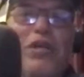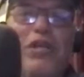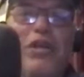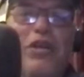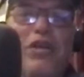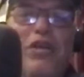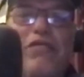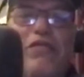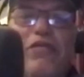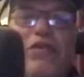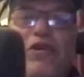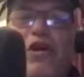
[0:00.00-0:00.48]
a
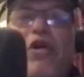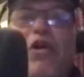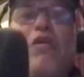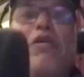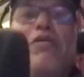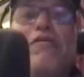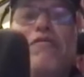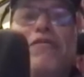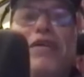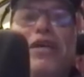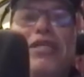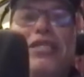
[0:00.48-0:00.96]
lot of your own
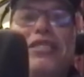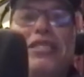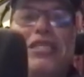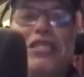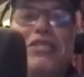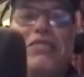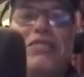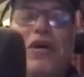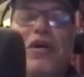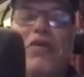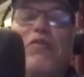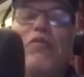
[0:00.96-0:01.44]
events
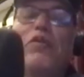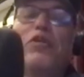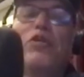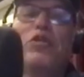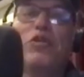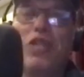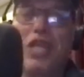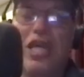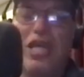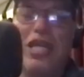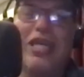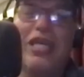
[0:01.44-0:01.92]
as well,
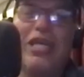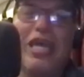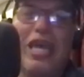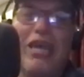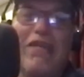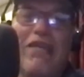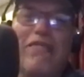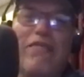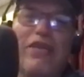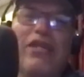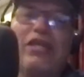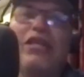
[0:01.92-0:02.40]
which then
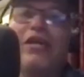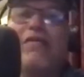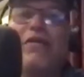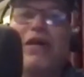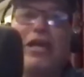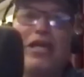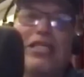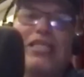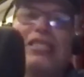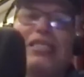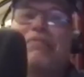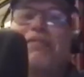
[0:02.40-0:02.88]
again
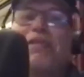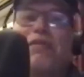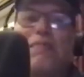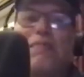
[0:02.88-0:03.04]
redirects some of